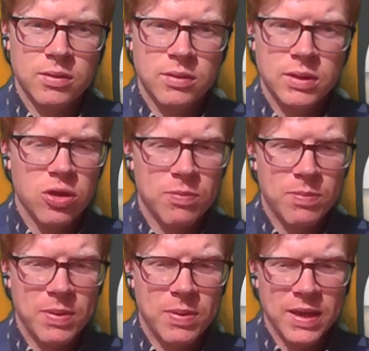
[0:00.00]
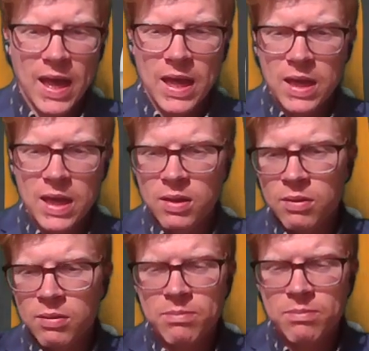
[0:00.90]
Did you pick A,
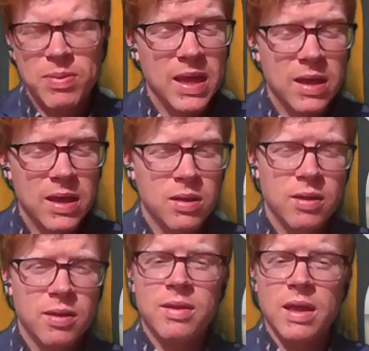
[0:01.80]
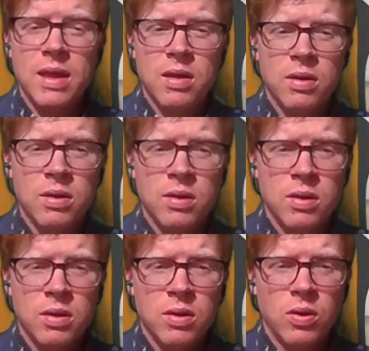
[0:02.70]
B, C,
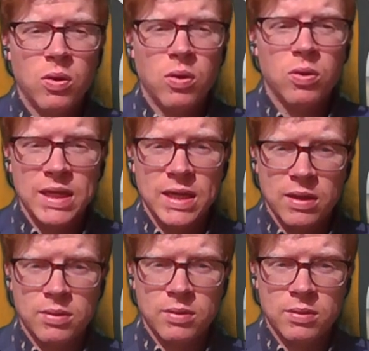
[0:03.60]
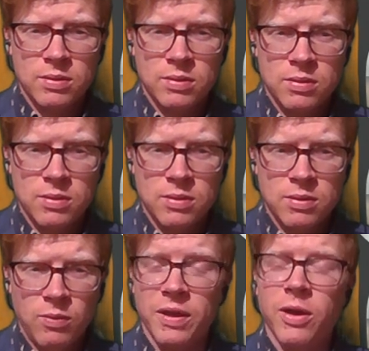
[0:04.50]
or D? Well,
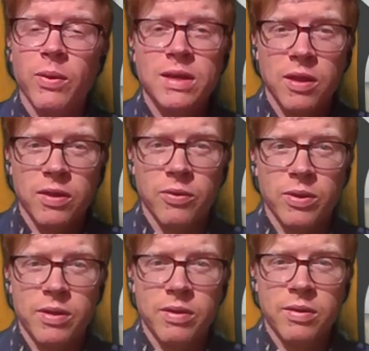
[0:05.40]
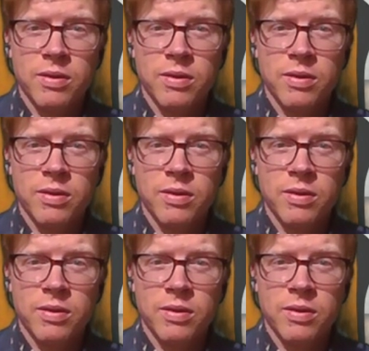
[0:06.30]
the correct answer is